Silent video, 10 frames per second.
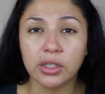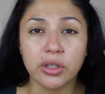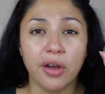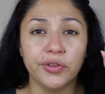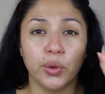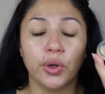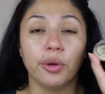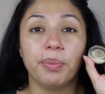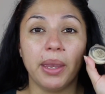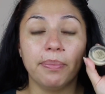Soft
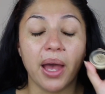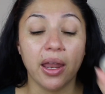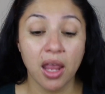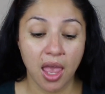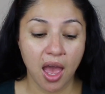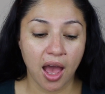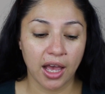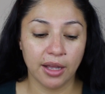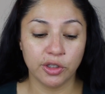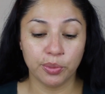Ochre Paint Pot
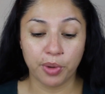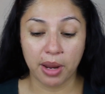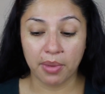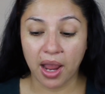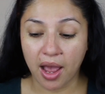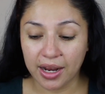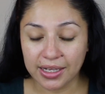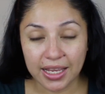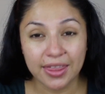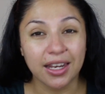to prime my
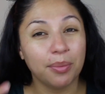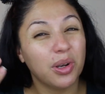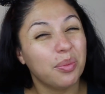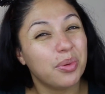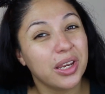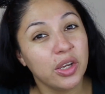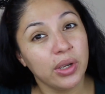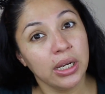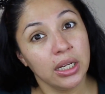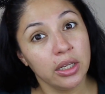eyes, and then I'm gonna bring you
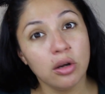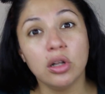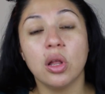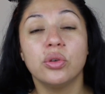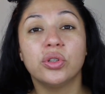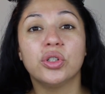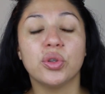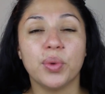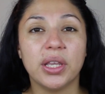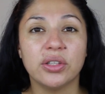in a little closer
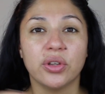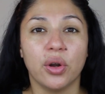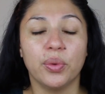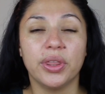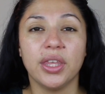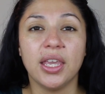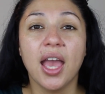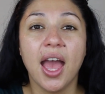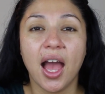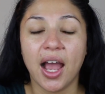so we can start with the
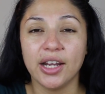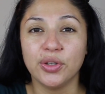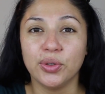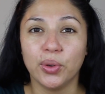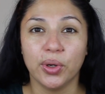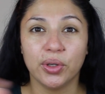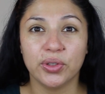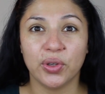eye tutorial.